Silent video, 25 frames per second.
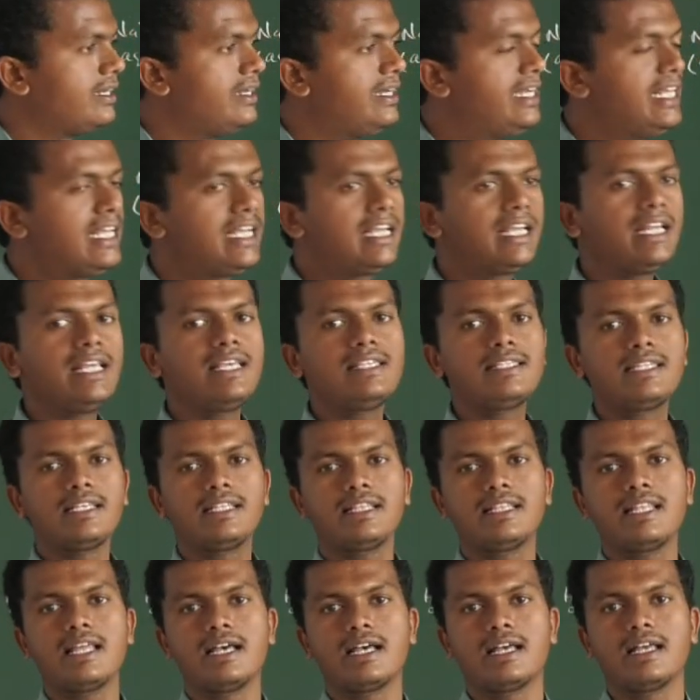decrease
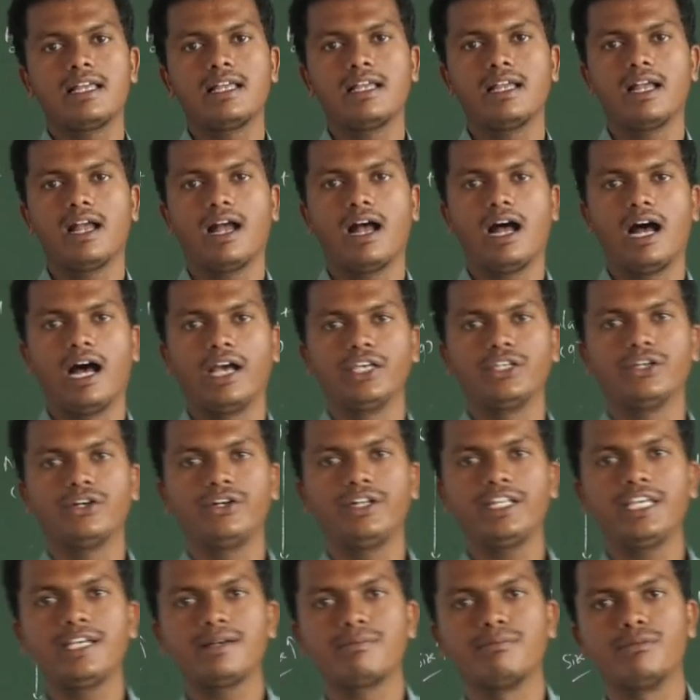in the
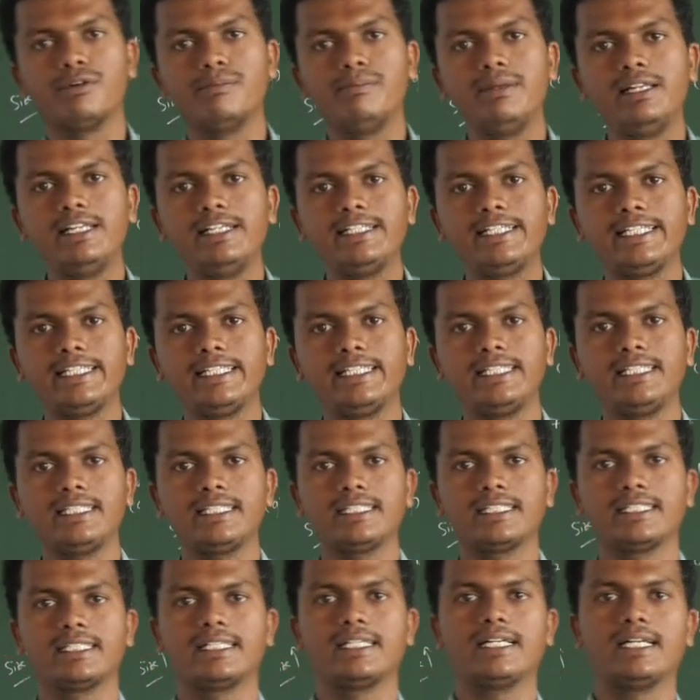ionic
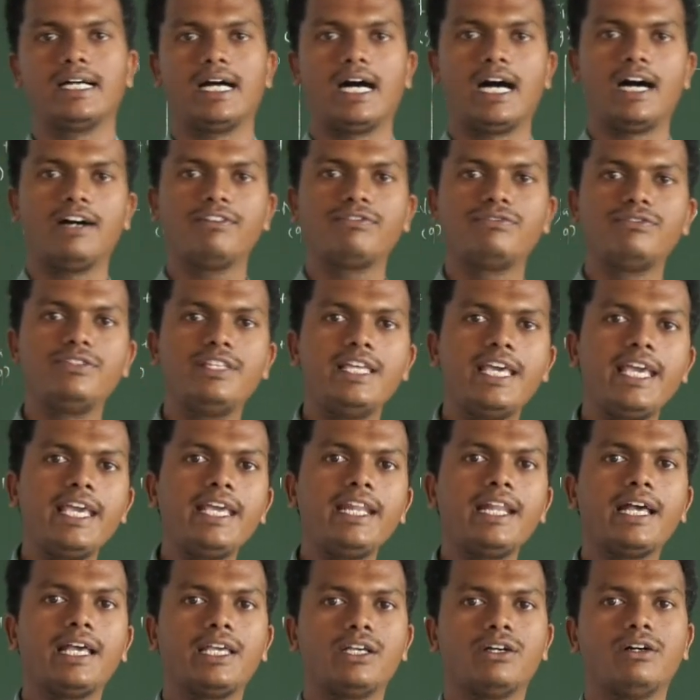mobility of
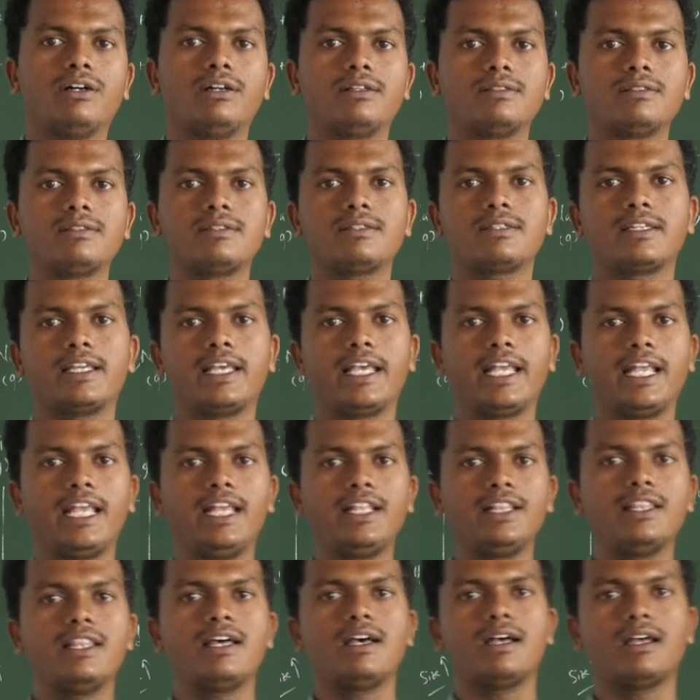their ions
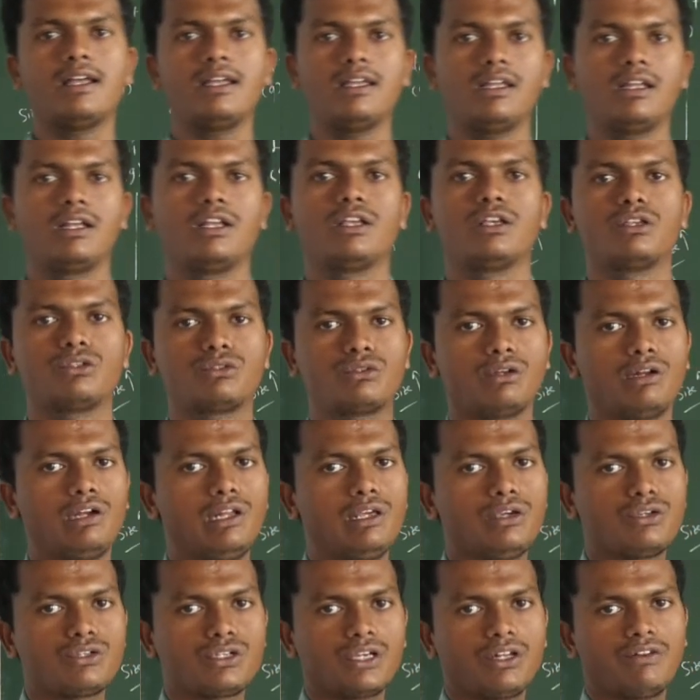in the
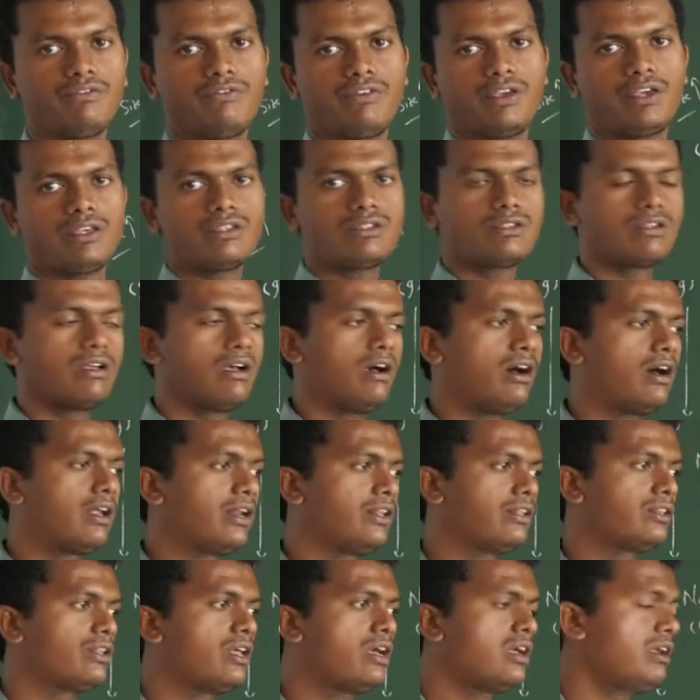solution phase or
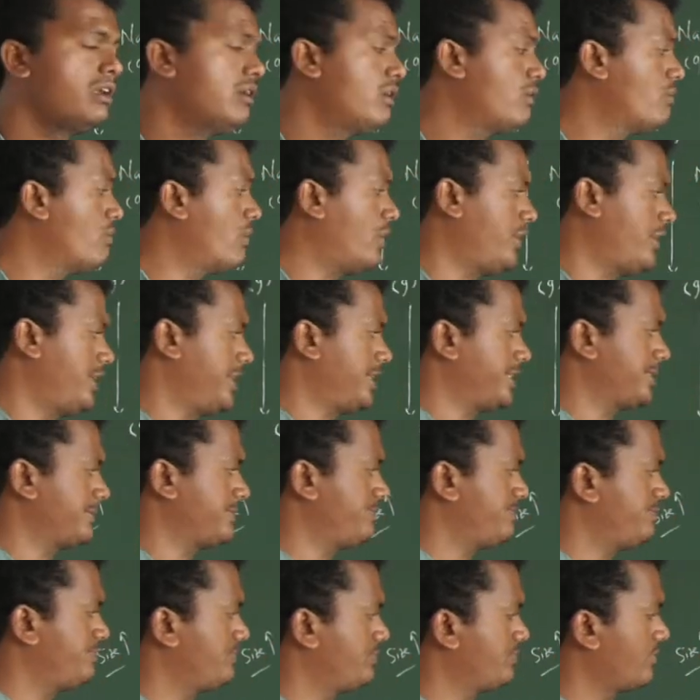in the water.
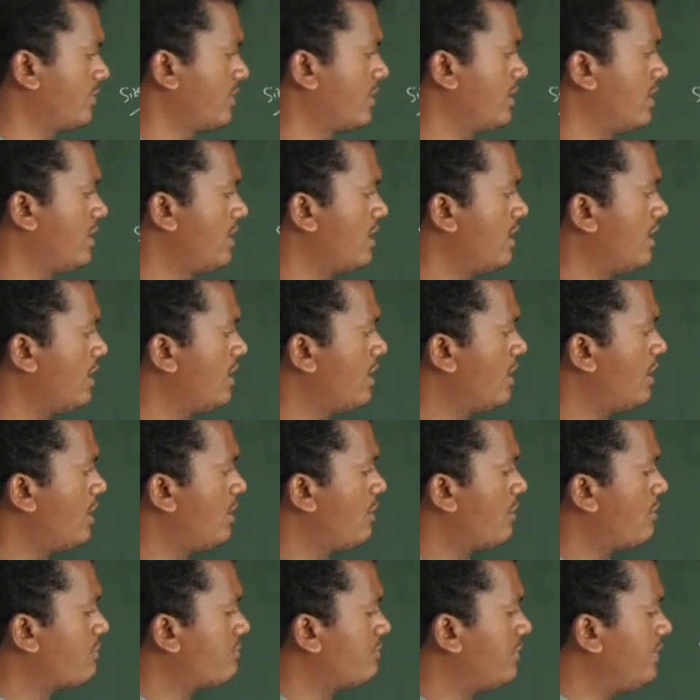
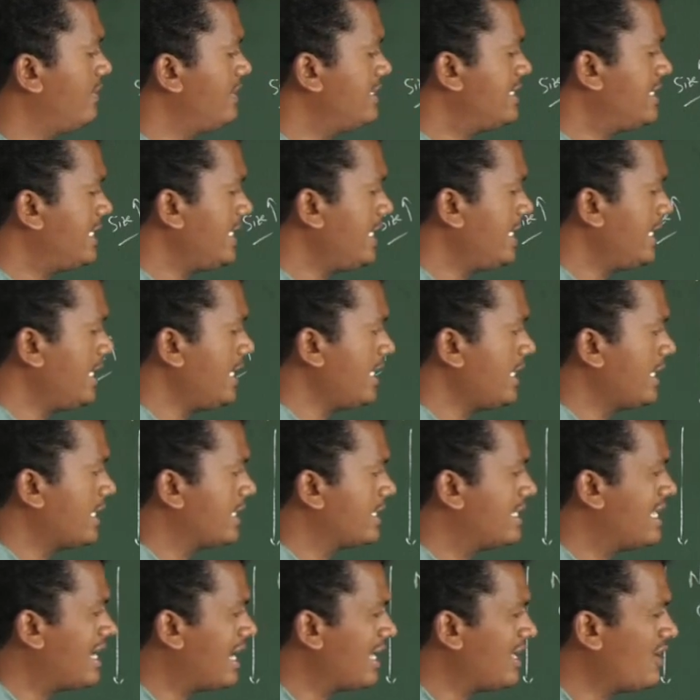We will see
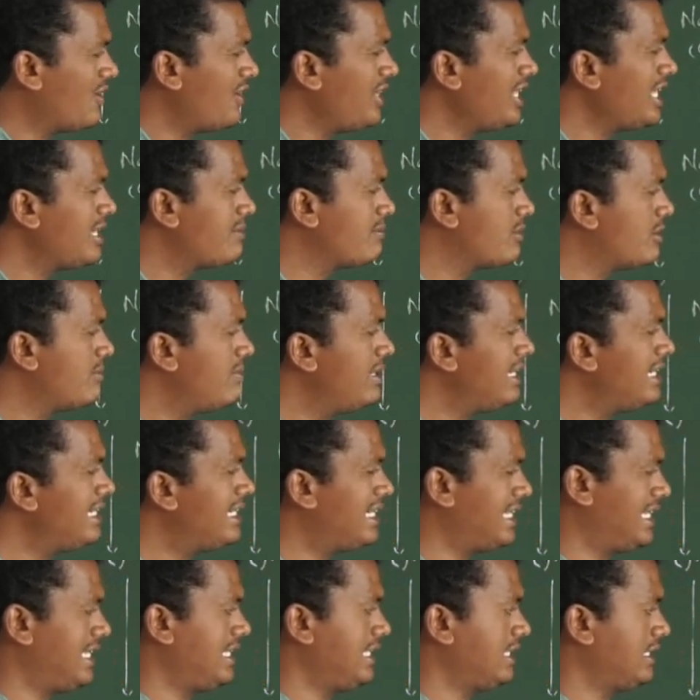the ionic
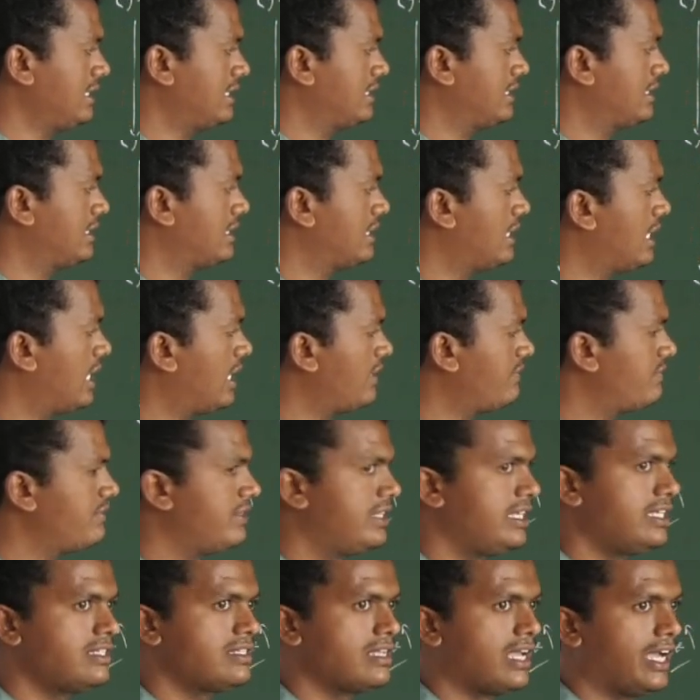mobility of
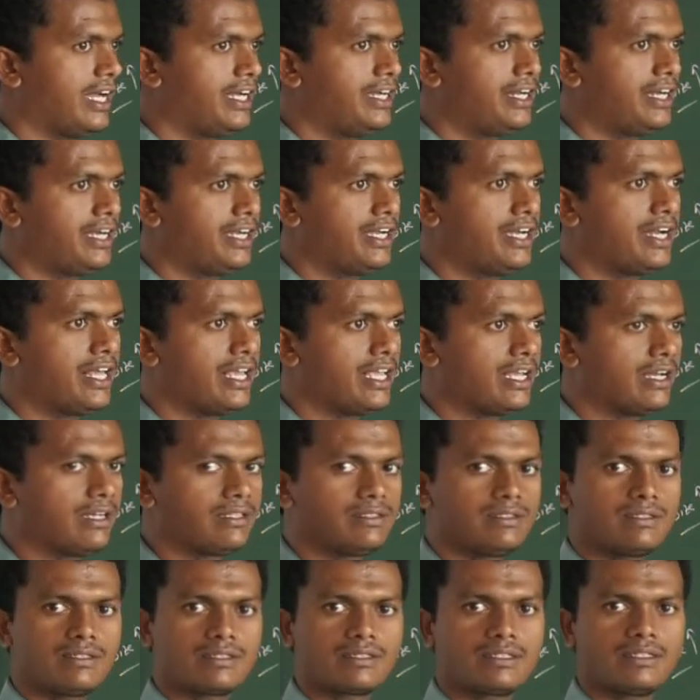these hydrated
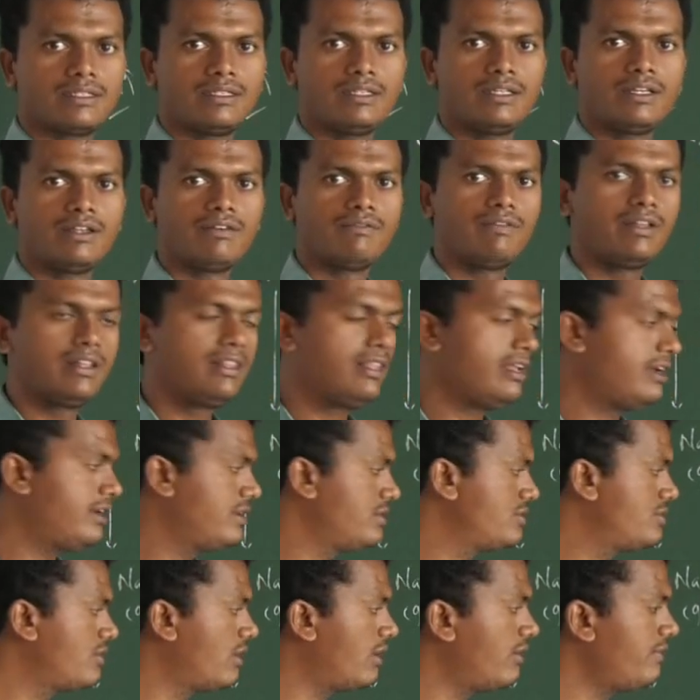ions when they
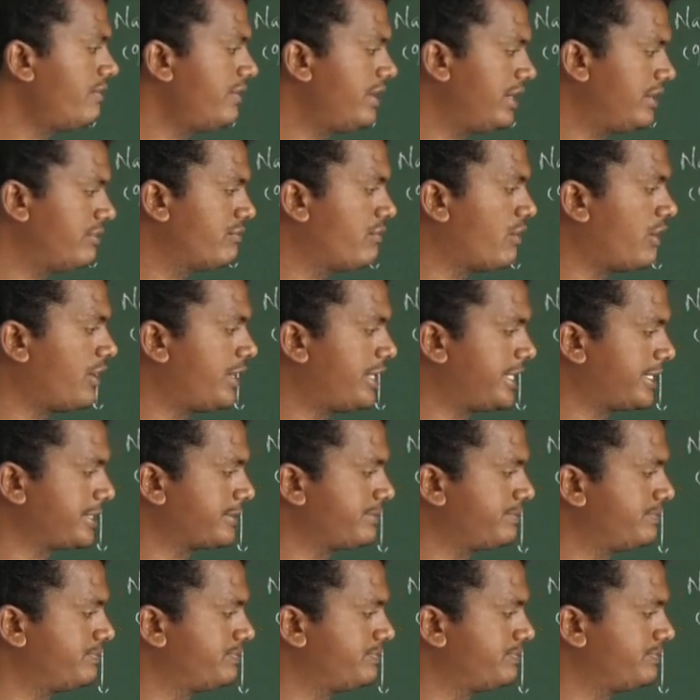dissolved in water.